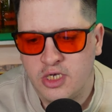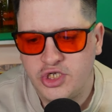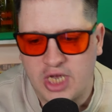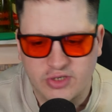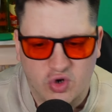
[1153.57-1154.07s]

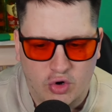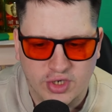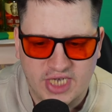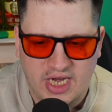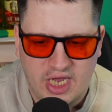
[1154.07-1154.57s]
James
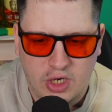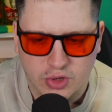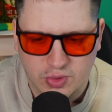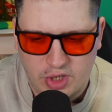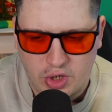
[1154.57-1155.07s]
McGregor saying,
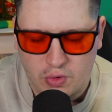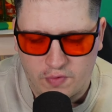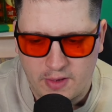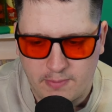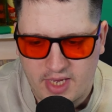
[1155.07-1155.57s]
egos win you
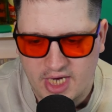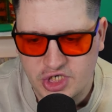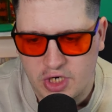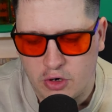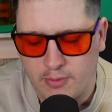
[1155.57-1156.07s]
nothing.
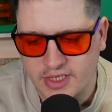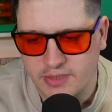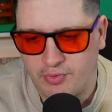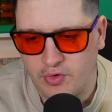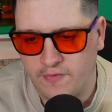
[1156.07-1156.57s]
PSG are about
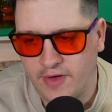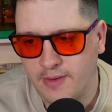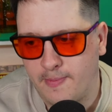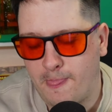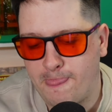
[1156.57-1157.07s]
to prove
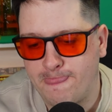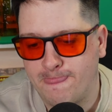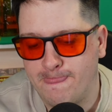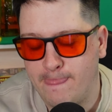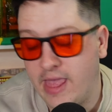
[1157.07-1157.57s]
it.
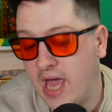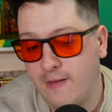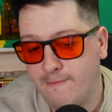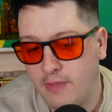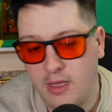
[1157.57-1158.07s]
Yeah,
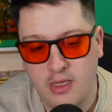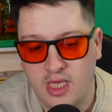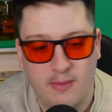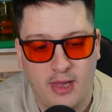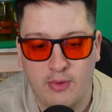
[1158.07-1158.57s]

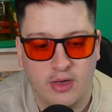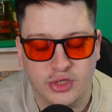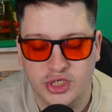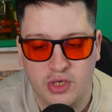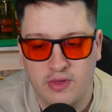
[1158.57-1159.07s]
they may well
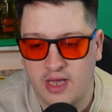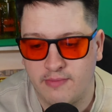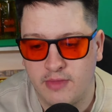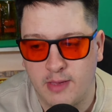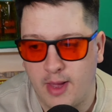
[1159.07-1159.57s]
just do that.
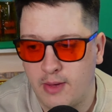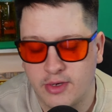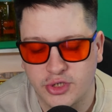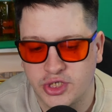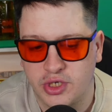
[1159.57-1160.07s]
They may
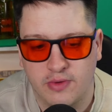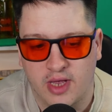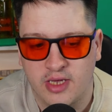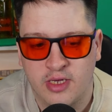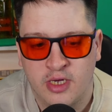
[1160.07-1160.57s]
well just do that.